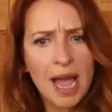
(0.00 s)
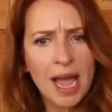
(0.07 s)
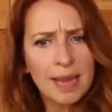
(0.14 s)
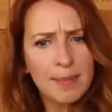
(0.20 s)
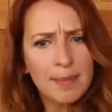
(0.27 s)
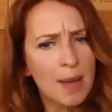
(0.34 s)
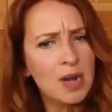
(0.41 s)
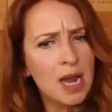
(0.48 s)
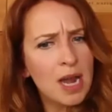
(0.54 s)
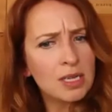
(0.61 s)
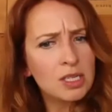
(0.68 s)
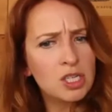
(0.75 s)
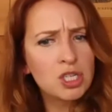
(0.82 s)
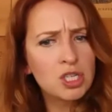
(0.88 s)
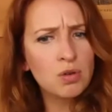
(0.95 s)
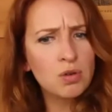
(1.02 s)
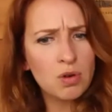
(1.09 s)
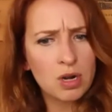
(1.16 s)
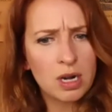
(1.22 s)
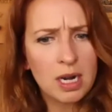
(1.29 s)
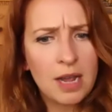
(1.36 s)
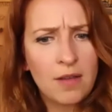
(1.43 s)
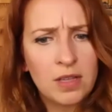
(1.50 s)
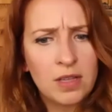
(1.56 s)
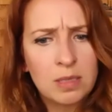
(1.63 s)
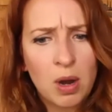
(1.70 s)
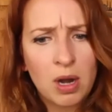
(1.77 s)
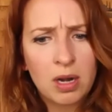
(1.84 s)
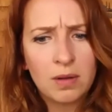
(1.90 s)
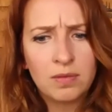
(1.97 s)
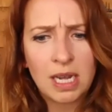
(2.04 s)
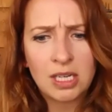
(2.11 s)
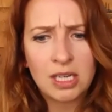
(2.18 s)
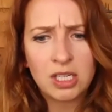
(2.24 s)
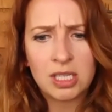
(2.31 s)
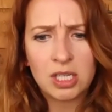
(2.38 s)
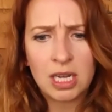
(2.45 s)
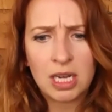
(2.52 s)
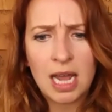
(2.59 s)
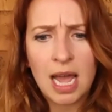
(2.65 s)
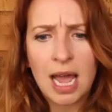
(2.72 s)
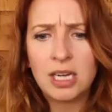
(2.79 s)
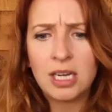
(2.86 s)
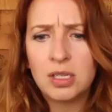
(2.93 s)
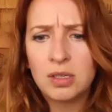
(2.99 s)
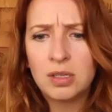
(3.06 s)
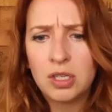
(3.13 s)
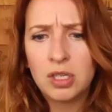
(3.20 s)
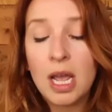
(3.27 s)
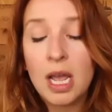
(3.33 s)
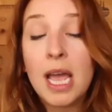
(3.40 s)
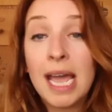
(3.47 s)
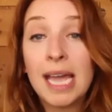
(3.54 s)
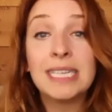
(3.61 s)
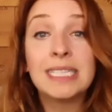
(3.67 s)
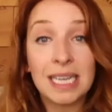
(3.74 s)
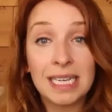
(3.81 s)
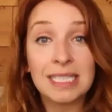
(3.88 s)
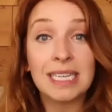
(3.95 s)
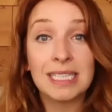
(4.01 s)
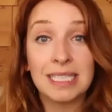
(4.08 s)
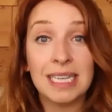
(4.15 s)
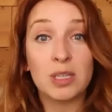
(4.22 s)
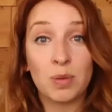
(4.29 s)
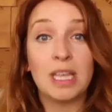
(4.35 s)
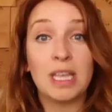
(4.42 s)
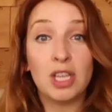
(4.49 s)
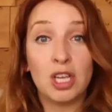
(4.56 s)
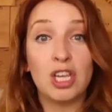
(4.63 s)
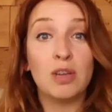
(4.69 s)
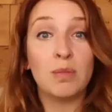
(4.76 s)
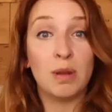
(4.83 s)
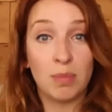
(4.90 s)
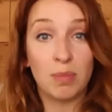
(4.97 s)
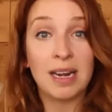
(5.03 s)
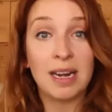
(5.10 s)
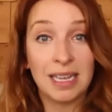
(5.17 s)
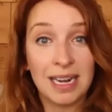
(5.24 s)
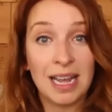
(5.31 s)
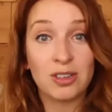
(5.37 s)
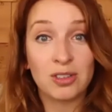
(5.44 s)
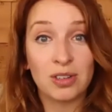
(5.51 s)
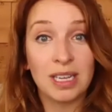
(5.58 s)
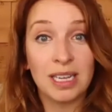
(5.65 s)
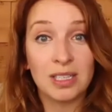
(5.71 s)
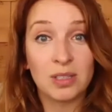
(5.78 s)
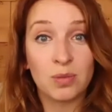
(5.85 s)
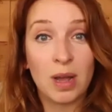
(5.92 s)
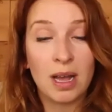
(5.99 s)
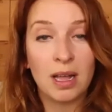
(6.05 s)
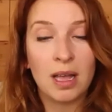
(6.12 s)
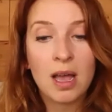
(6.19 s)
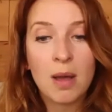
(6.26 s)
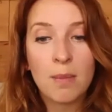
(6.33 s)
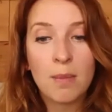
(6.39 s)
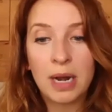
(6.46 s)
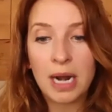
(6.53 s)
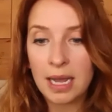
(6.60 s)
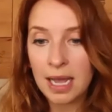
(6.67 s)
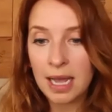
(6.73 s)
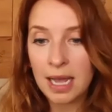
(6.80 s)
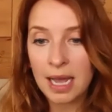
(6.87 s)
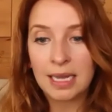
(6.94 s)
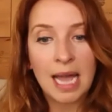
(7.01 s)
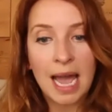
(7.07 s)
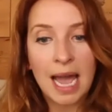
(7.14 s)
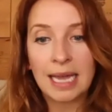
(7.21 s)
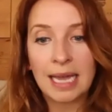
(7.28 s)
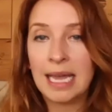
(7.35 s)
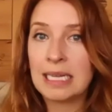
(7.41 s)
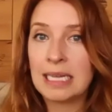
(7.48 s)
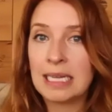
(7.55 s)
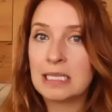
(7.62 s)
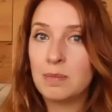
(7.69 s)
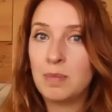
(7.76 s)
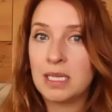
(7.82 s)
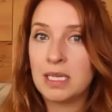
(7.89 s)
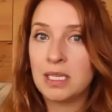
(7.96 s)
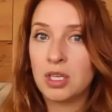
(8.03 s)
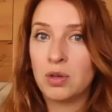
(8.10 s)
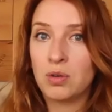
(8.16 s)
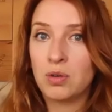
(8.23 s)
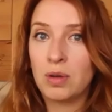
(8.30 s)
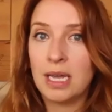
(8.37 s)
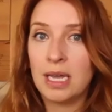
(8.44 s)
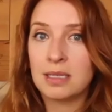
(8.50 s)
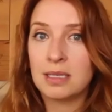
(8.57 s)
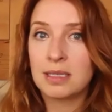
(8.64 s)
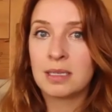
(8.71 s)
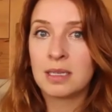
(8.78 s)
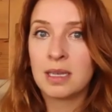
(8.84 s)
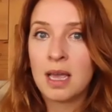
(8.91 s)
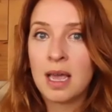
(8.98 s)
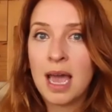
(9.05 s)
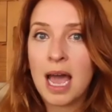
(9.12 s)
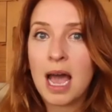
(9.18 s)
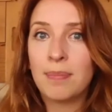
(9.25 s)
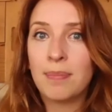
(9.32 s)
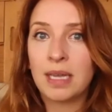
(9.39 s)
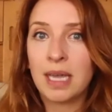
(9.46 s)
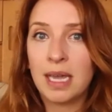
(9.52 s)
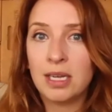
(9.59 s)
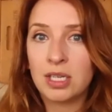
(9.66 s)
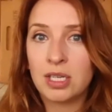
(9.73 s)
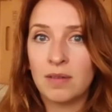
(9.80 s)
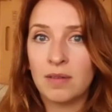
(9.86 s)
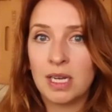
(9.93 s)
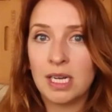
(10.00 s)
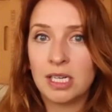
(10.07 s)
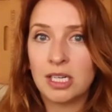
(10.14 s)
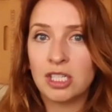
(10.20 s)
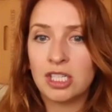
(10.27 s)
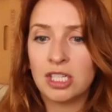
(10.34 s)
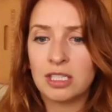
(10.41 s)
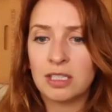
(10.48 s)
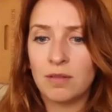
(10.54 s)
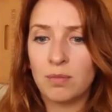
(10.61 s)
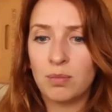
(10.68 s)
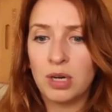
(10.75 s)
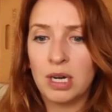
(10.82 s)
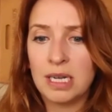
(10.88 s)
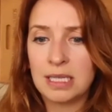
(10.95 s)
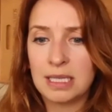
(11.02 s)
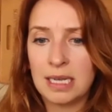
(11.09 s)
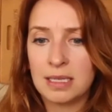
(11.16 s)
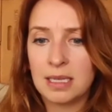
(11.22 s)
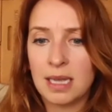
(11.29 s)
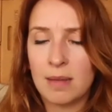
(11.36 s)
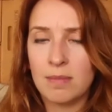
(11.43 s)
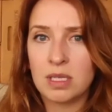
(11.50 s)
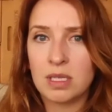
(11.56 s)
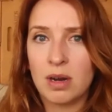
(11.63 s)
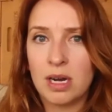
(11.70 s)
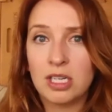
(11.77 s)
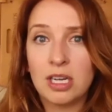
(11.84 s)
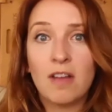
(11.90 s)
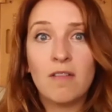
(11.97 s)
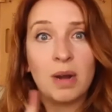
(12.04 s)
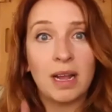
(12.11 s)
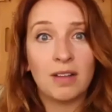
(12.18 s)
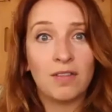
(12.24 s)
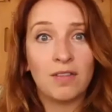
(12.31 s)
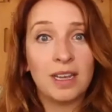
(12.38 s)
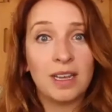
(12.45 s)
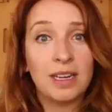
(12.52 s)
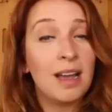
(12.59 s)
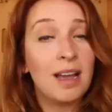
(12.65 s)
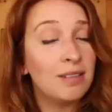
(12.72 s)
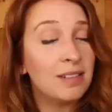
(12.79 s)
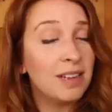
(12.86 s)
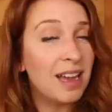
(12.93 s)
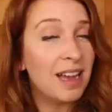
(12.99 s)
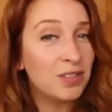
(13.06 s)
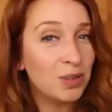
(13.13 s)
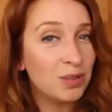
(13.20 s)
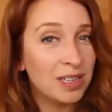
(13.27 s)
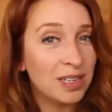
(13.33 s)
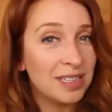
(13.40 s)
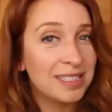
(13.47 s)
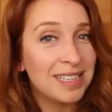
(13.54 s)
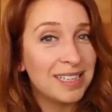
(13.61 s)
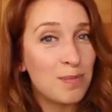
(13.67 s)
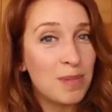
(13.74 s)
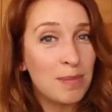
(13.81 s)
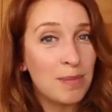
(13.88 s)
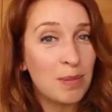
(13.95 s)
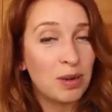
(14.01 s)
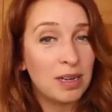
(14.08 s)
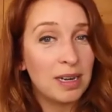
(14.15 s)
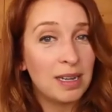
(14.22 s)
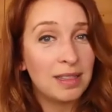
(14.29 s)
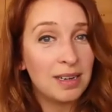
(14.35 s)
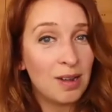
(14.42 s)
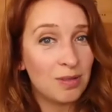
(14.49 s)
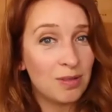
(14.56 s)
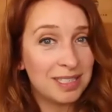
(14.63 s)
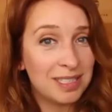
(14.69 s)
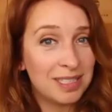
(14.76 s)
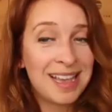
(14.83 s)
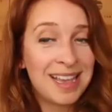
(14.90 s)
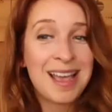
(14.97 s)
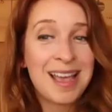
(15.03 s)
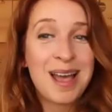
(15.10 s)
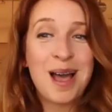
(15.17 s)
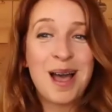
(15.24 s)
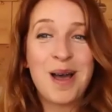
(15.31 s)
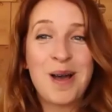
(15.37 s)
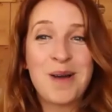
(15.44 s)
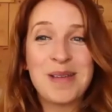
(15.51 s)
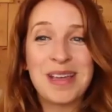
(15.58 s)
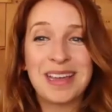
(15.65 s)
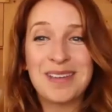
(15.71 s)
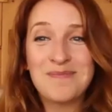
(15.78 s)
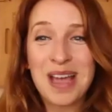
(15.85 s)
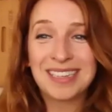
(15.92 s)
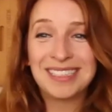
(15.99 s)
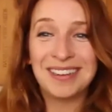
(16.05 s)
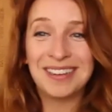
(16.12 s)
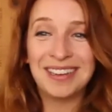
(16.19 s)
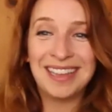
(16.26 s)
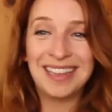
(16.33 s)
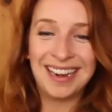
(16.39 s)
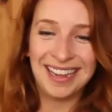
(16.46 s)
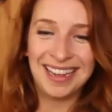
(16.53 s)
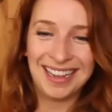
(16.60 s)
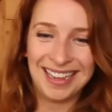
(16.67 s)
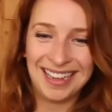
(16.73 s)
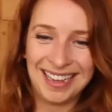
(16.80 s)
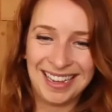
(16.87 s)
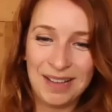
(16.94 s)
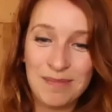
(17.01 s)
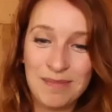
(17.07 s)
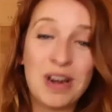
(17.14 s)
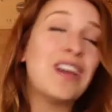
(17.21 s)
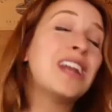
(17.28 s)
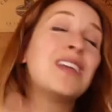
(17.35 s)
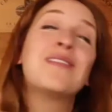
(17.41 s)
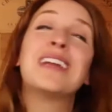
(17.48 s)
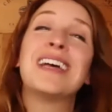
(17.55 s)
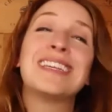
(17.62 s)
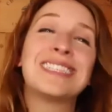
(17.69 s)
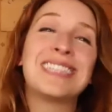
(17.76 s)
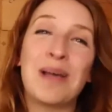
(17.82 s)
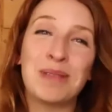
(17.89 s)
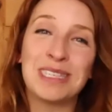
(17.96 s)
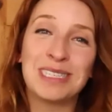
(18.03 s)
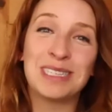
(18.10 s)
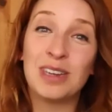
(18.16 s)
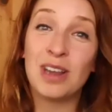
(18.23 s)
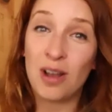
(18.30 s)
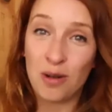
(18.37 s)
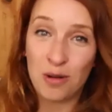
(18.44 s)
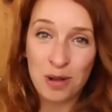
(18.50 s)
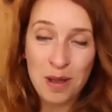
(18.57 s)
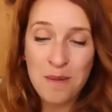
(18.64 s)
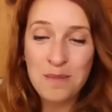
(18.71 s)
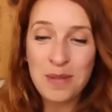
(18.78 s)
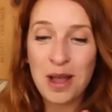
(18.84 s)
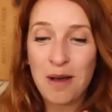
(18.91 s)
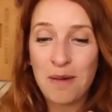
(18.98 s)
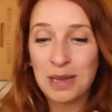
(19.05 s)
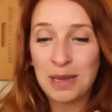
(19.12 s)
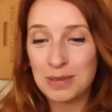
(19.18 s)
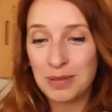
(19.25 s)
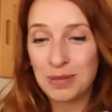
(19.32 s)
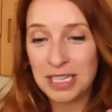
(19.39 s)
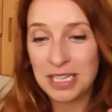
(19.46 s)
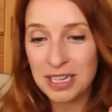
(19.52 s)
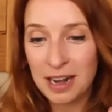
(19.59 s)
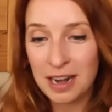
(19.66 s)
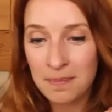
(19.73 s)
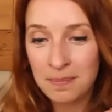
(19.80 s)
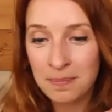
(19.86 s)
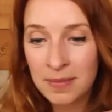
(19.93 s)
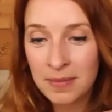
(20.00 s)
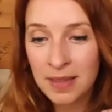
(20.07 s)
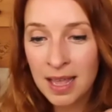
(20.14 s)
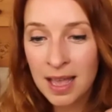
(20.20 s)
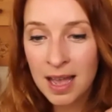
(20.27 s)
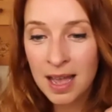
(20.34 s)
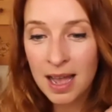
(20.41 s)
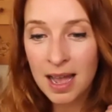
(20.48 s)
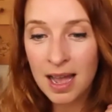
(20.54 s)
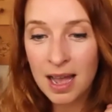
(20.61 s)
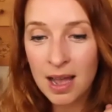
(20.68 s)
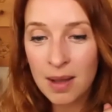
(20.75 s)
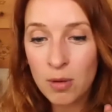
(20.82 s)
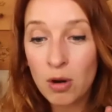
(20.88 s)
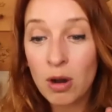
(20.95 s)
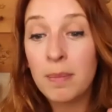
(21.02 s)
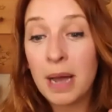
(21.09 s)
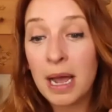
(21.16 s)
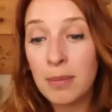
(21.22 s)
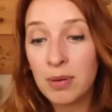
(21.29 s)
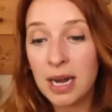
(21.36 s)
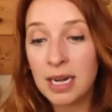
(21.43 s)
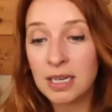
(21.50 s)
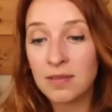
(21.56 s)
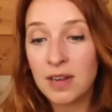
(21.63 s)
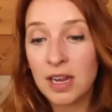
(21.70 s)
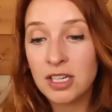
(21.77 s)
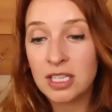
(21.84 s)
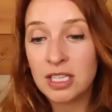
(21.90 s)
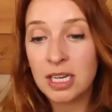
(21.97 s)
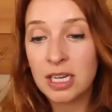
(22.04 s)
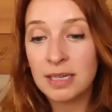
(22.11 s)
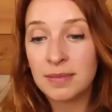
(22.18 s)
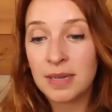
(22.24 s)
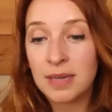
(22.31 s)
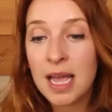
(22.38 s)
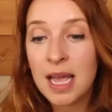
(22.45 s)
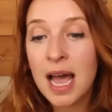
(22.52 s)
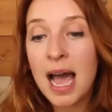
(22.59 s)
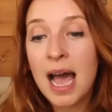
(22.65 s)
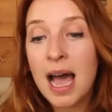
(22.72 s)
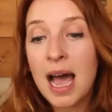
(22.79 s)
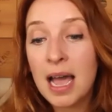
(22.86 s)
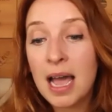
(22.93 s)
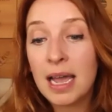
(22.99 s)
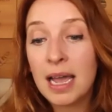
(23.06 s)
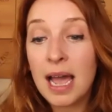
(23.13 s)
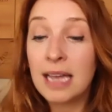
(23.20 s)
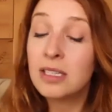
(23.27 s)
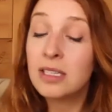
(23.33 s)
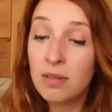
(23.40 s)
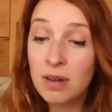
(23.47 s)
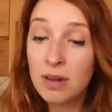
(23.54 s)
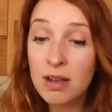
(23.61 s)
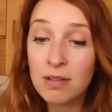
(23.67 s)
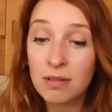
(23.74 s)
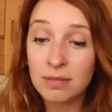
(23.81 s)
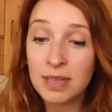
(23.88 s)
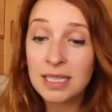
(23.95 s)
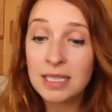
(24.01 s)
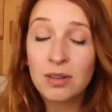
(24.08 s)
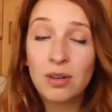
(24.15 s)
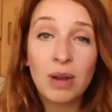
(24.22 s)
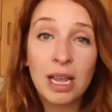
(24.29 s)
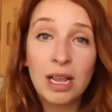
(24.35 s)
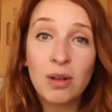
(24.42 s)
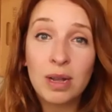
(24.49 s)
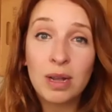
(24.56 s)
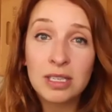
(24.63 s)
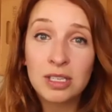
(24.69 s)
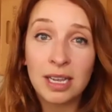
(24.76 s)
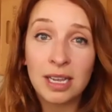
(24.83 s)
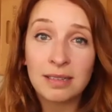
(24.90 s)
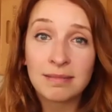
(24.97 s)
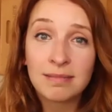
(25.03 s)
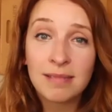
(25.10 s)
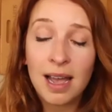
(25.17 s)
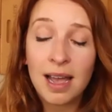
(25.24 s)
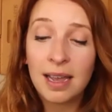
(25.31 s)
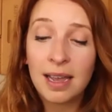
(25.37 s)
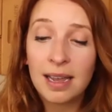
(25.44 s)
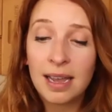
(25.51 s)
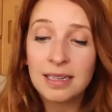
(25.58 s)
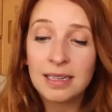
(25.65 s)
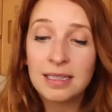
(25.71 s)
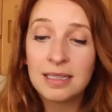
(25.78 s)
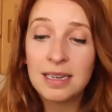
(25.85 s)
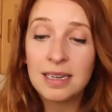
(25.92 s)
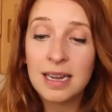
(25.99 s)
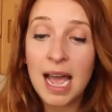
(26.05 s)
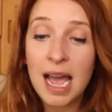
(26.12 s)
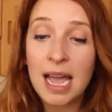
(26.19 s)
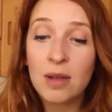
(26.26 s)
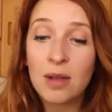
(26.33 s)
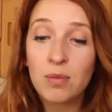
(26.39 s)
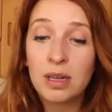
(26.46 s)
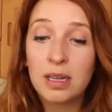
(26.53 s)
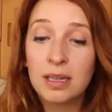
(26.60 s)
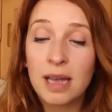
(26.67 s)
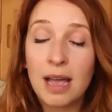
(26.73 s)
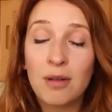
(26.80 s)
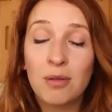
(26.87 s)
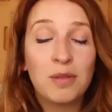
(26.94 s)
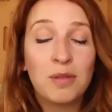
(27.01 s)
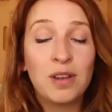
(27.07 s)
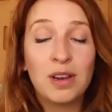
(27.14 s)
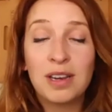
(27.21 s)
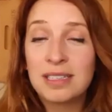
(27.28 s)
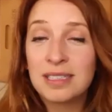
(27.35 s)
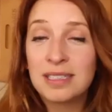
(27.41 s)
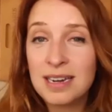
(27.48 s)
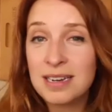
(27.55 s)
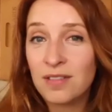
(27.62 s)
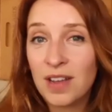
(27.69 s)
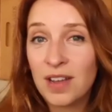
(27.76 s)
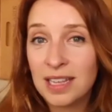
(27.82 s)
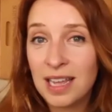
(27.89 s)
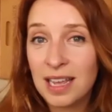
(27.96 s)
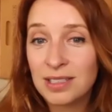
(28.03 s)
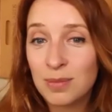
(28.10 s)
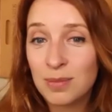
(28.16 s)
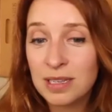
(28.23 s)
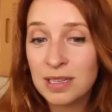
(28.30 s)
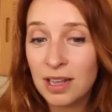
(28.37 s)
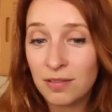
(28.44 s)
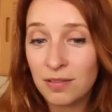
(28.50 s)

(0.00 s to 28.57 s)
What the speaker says: I'm not sure if it's part of digestion. It does exist within the human body naturally as well, but I can't speak to its application of the digestive process. I'm sorry, Jeff, but I can find out afterwards and maybe put it in the notes and get back to you on that. But if anyone else happens to know, by all means, please share. Or a byproduct of digestion. I don't know. That's a great question. I will be very excited to find the answer myself.